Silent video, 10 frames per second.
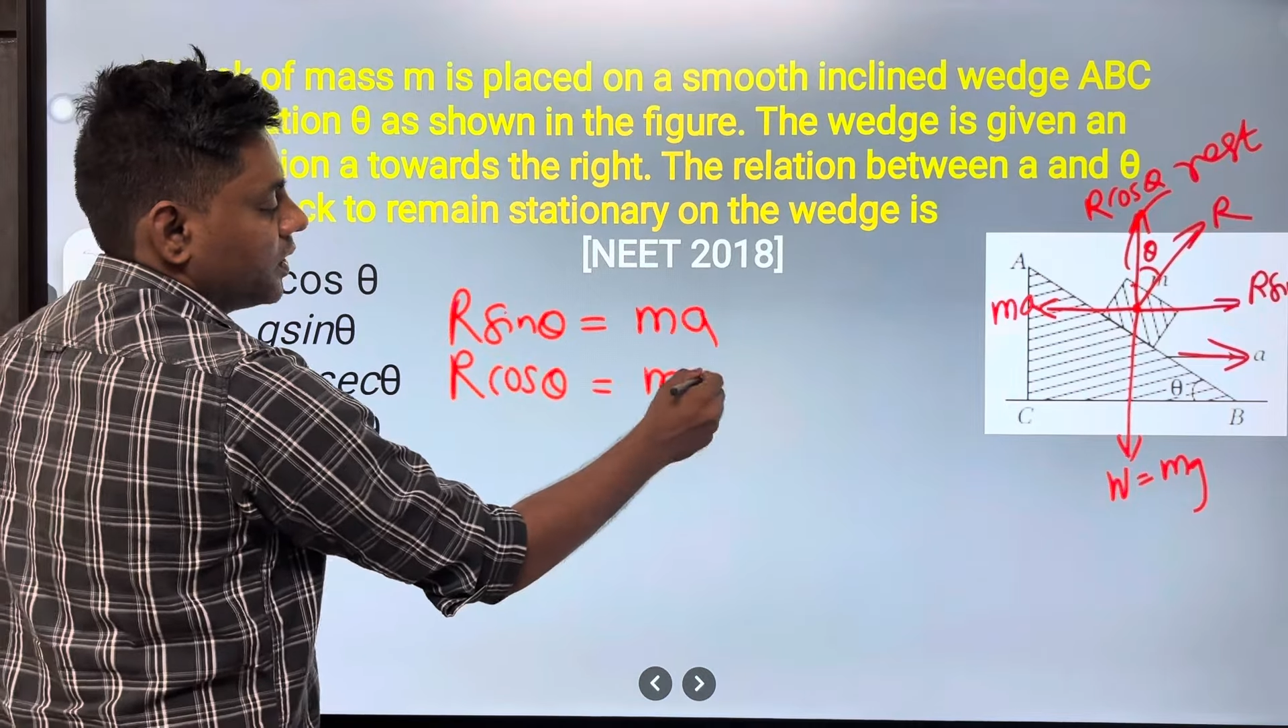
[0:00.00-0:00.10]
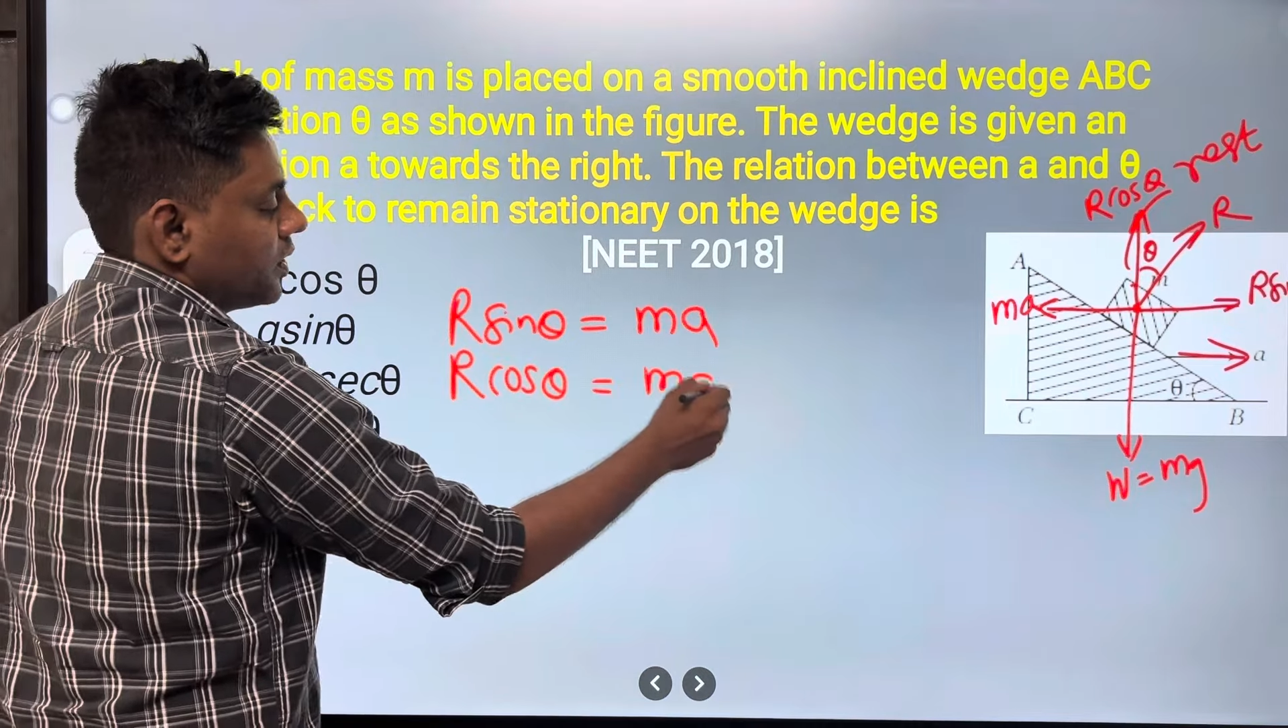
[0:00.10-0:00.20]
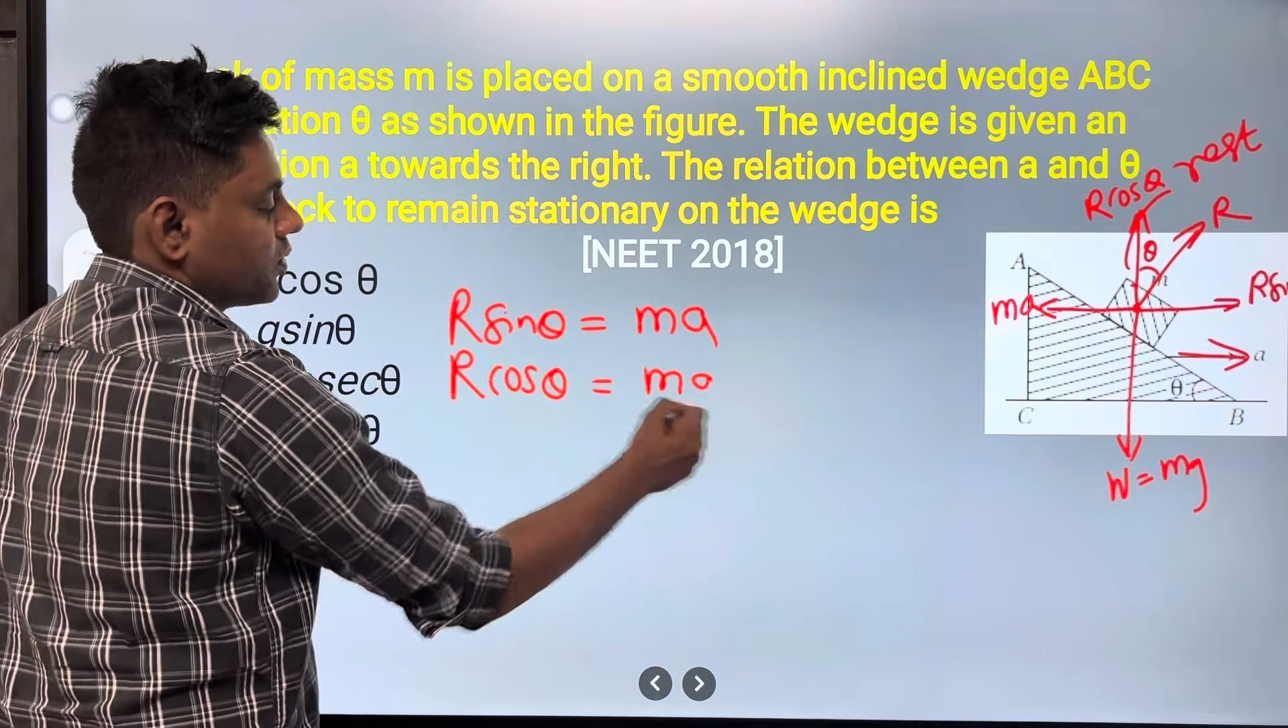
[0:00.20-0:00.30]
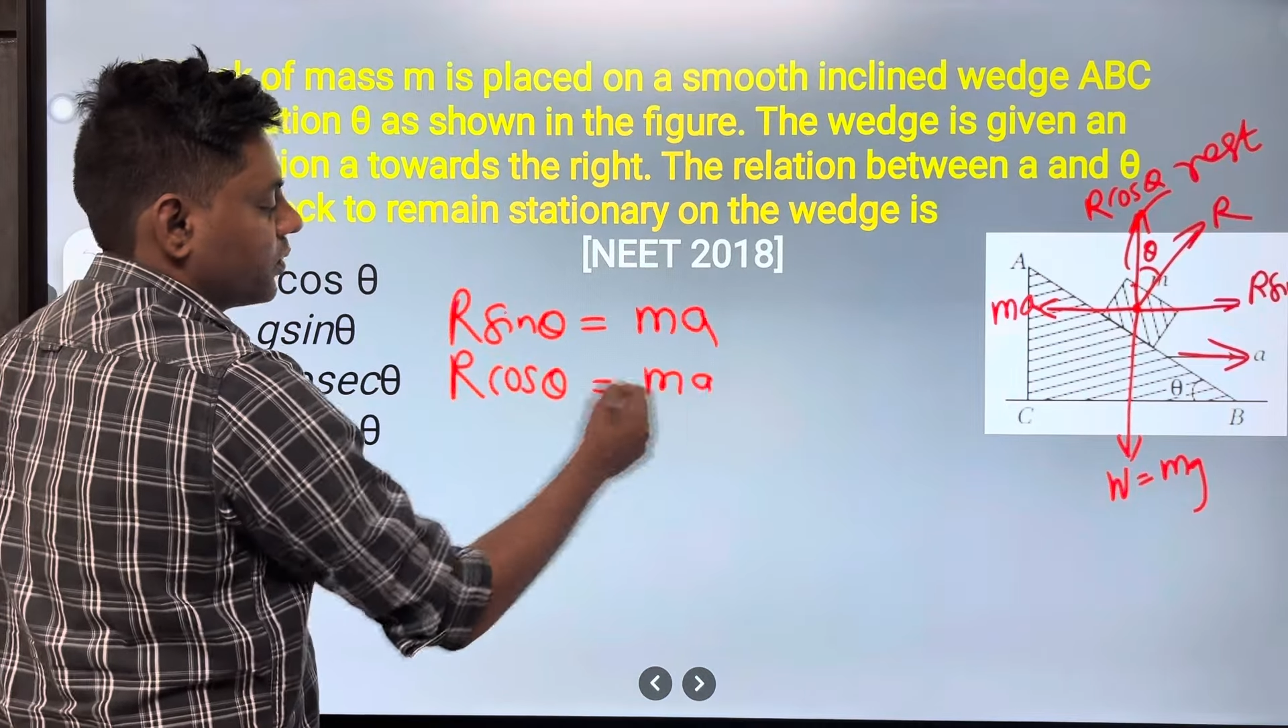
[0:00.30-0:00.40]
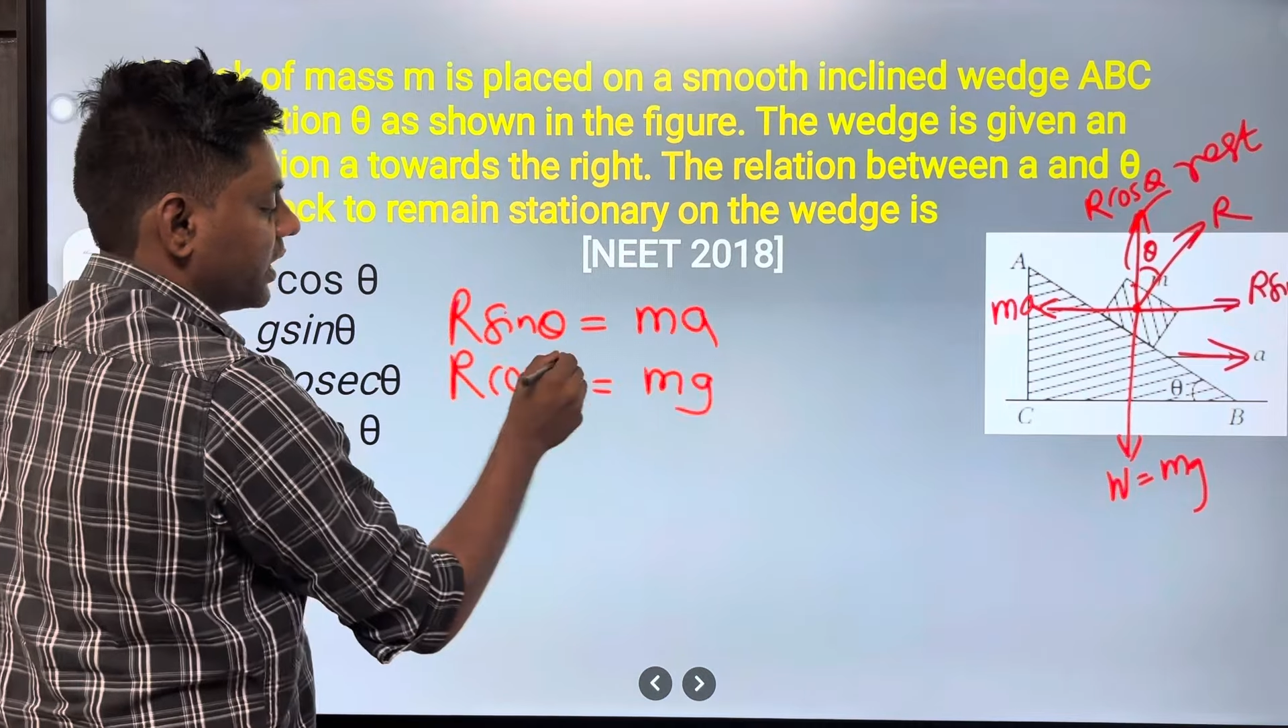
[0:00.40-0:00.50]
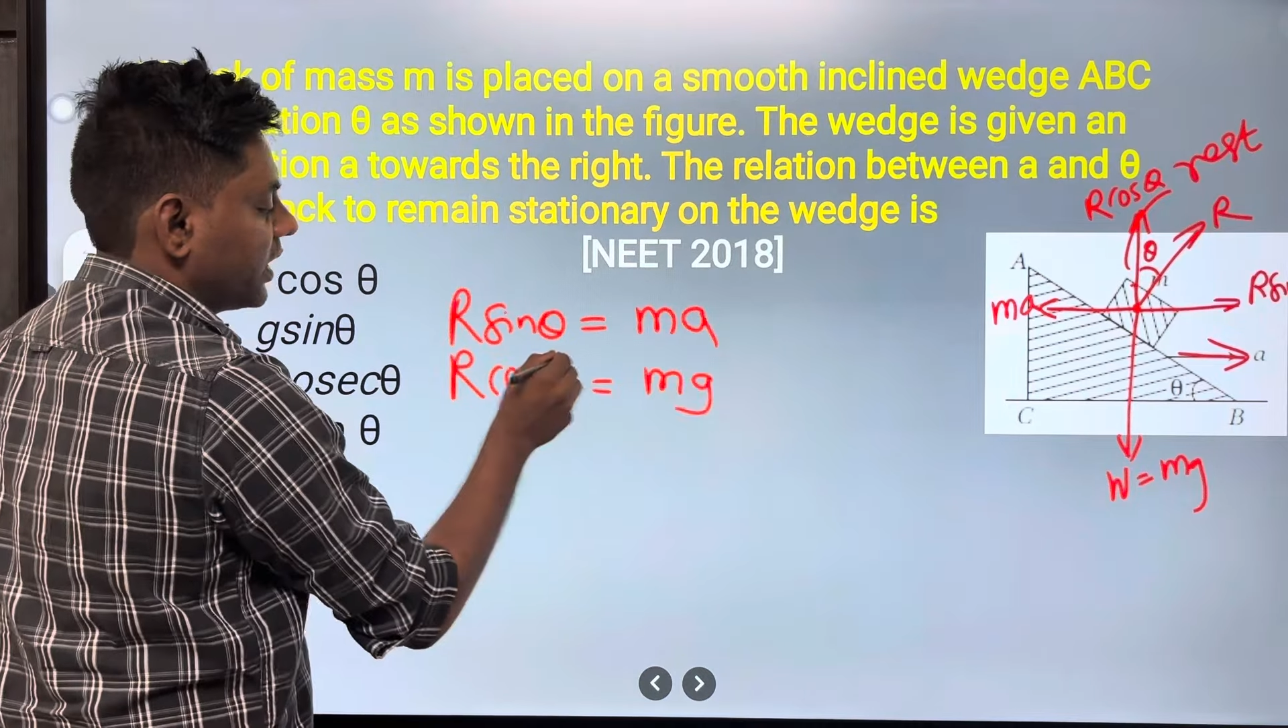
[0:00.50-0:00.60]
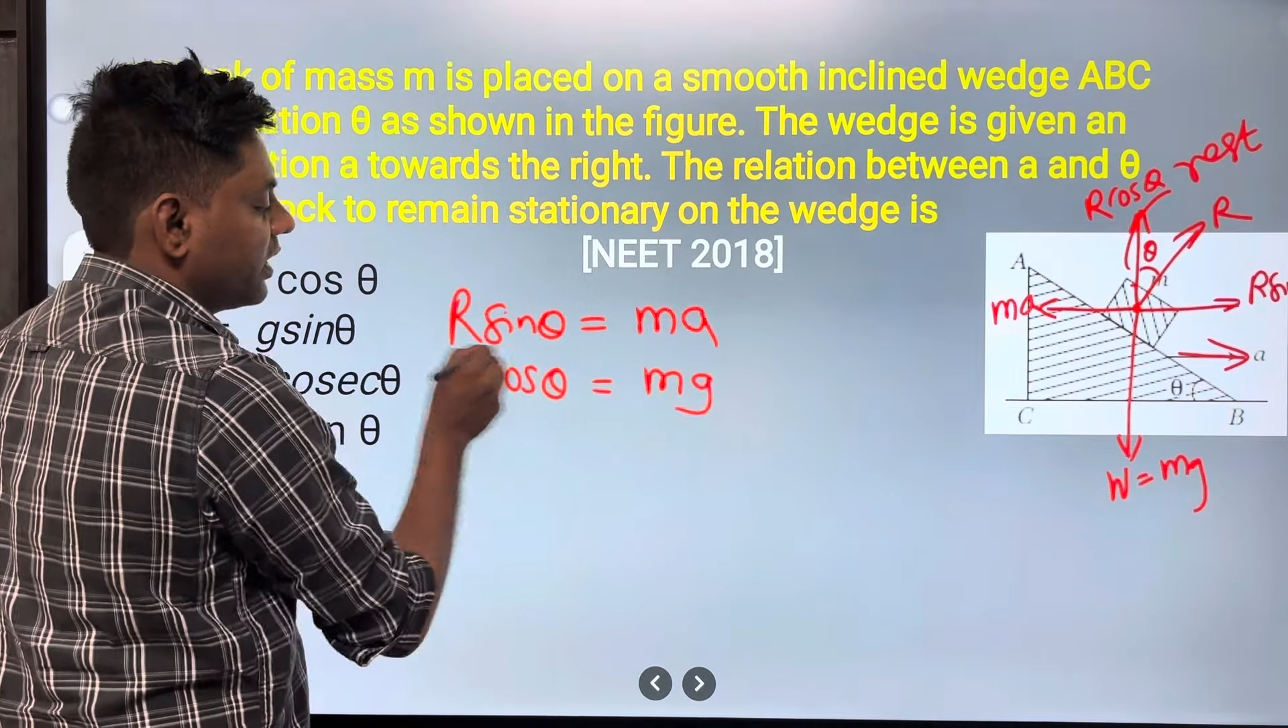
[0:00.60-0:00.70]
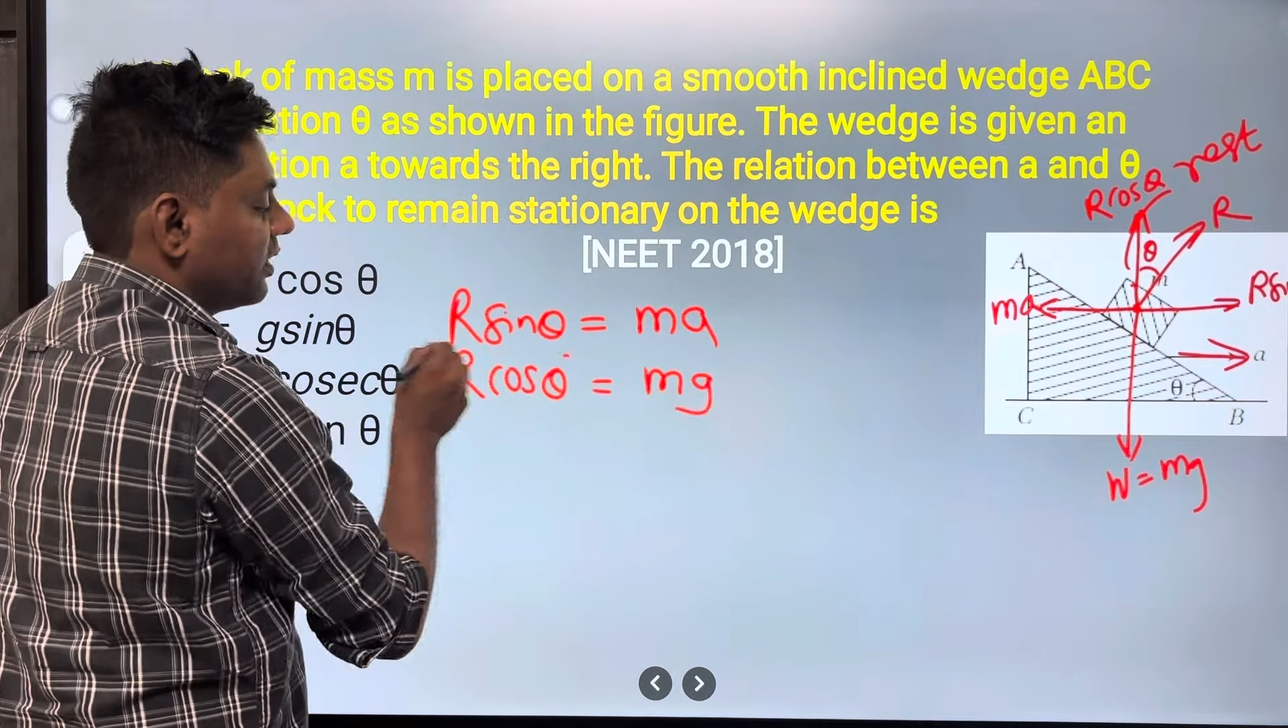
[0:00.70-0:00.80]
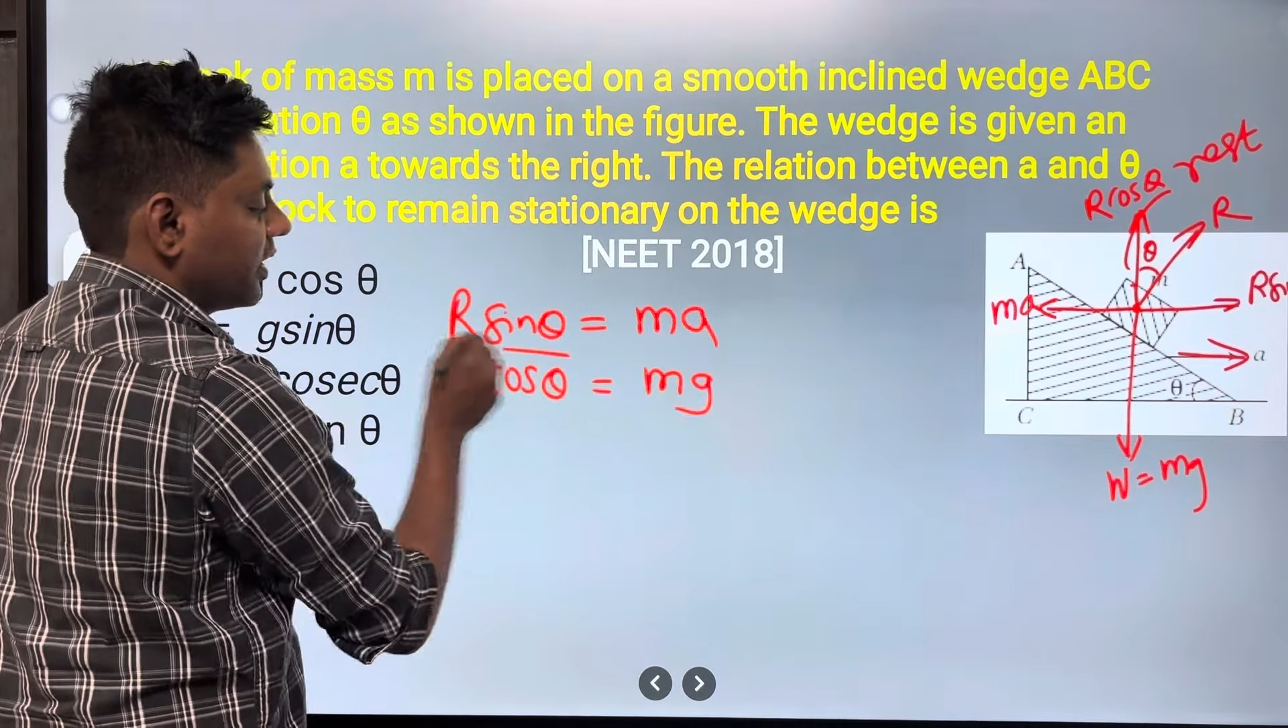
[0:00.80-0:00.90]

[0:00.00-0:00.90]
So taking